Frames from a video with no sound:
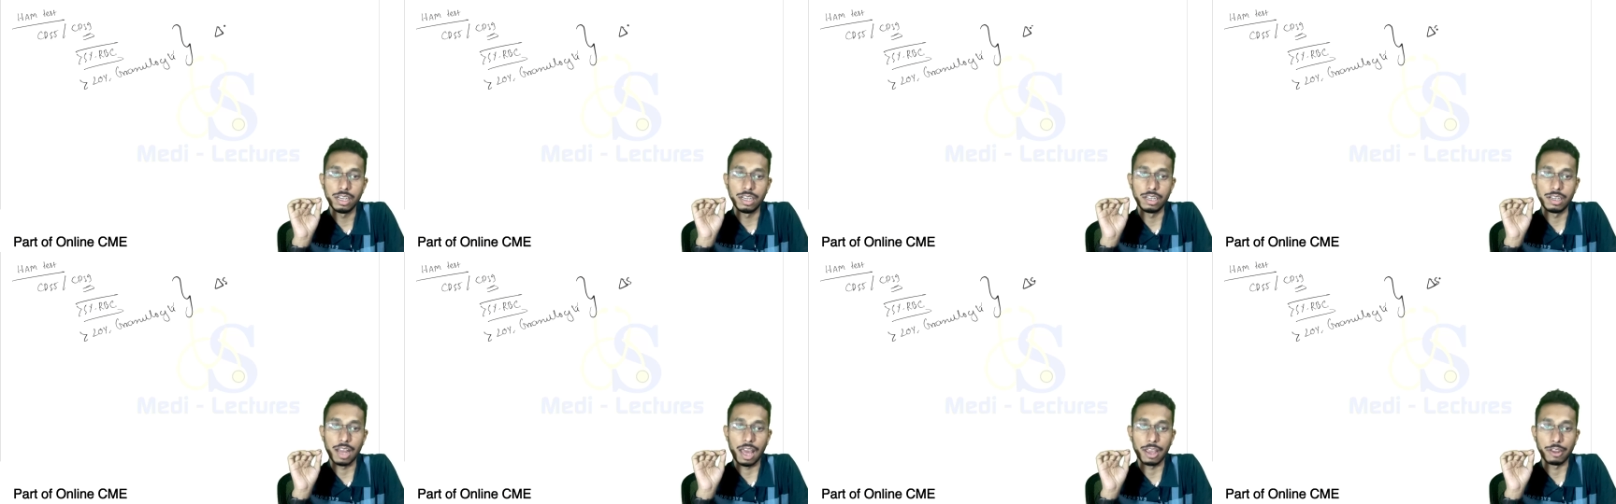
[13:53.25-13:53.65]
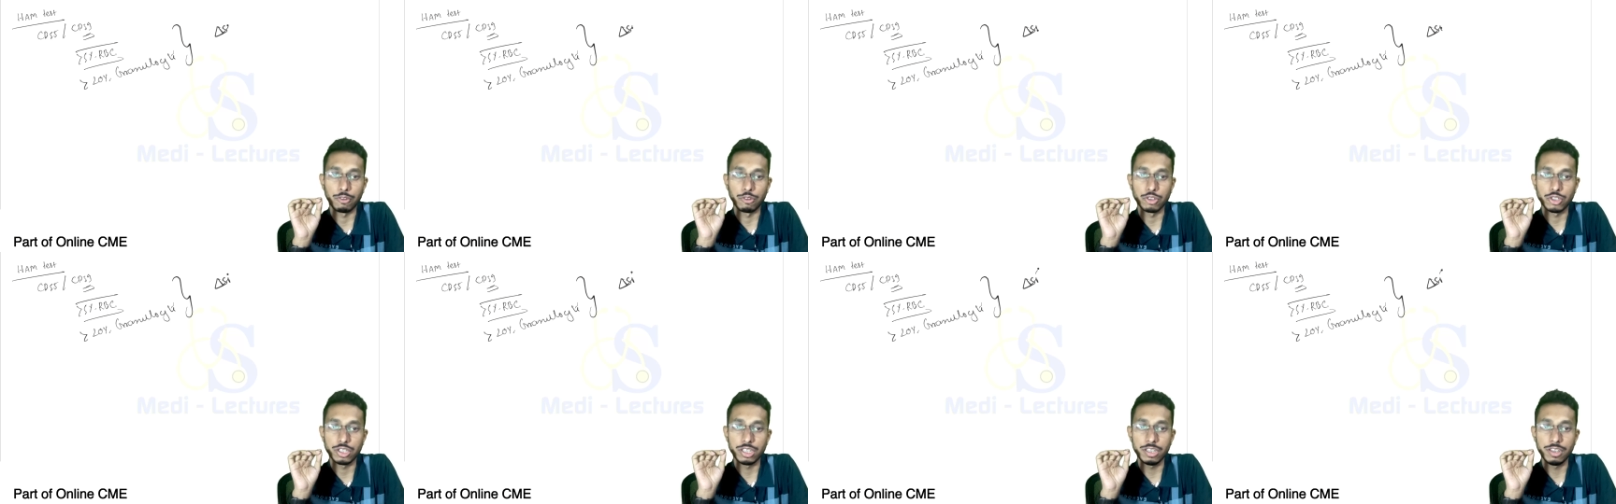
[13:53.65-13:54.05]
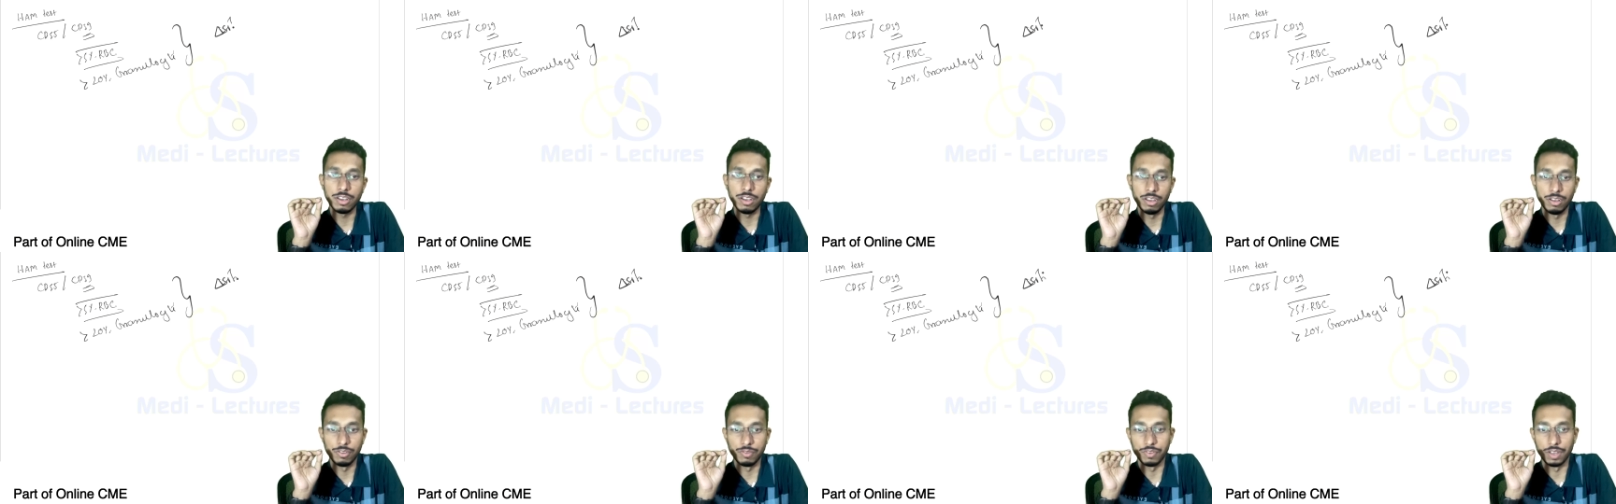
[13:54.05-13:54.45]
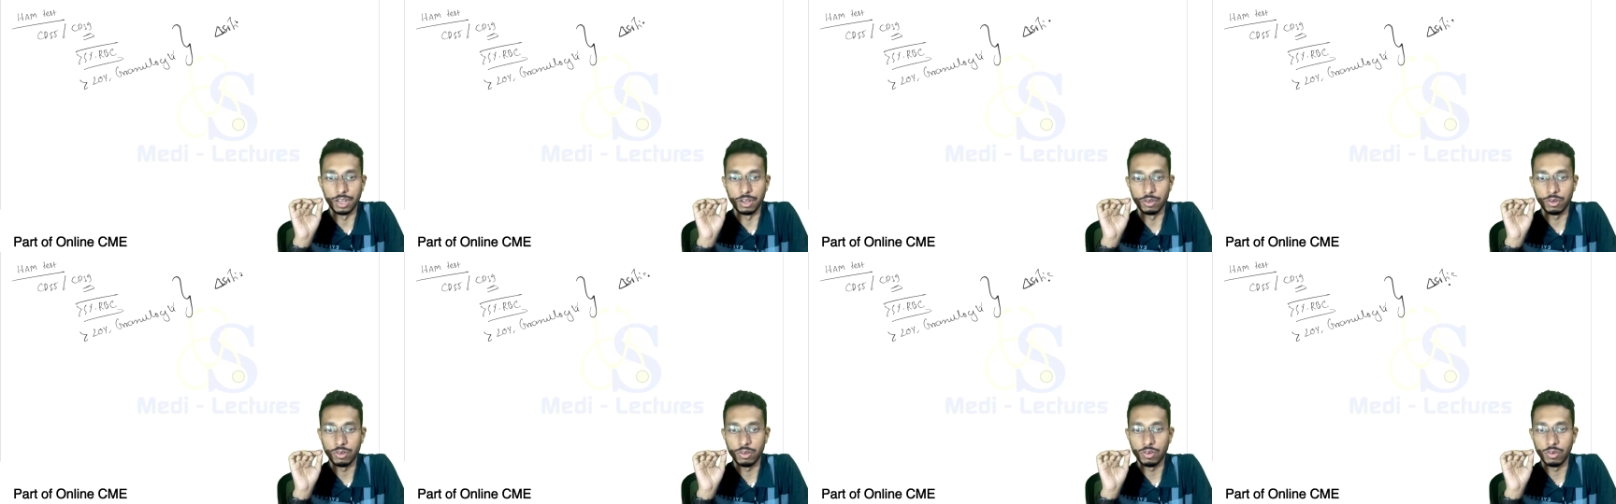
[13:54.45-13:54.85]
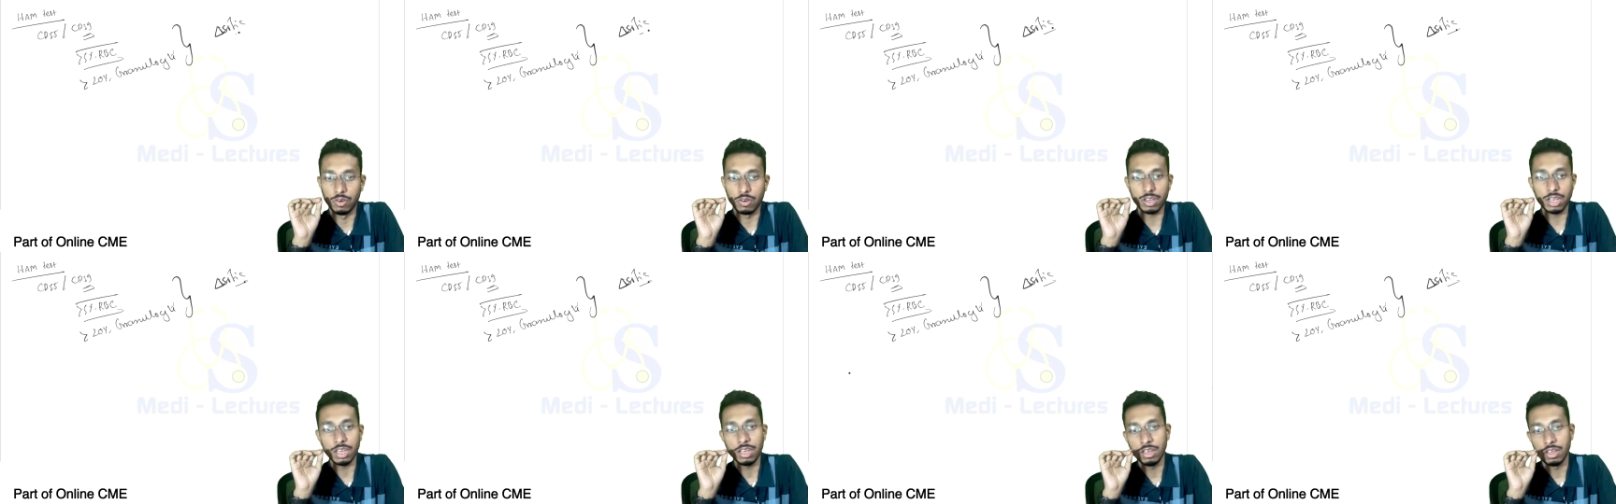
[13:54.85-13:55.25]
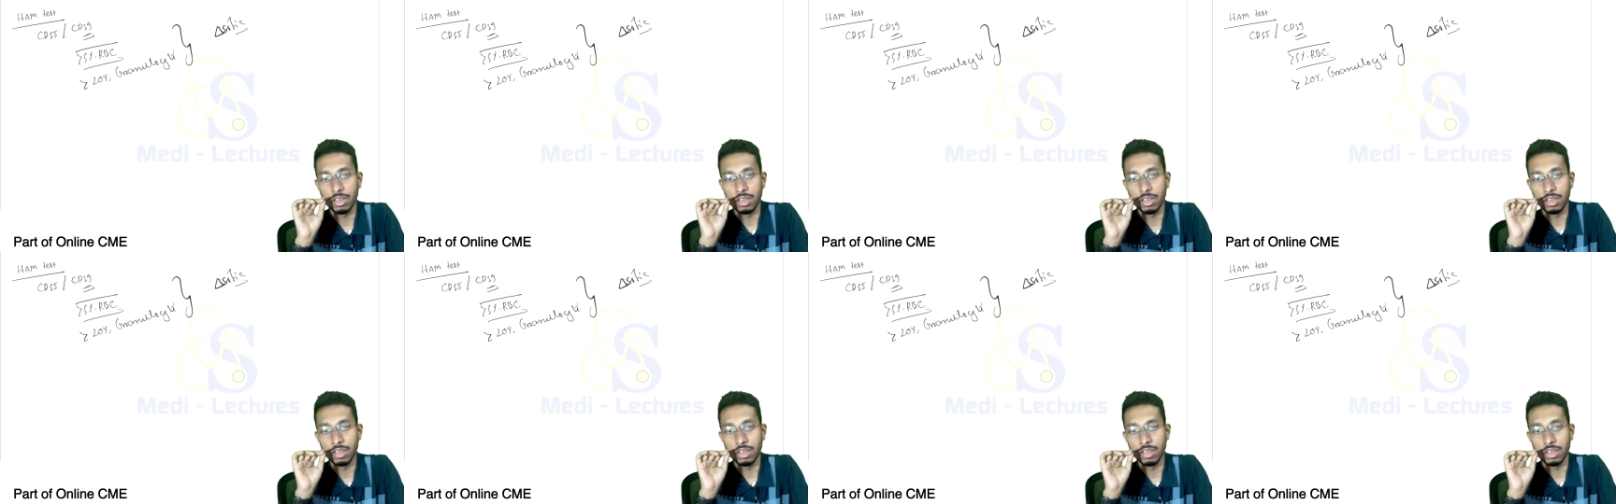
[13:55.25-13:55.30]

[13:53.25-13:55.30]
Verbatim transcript: a diagnostic value. Okay.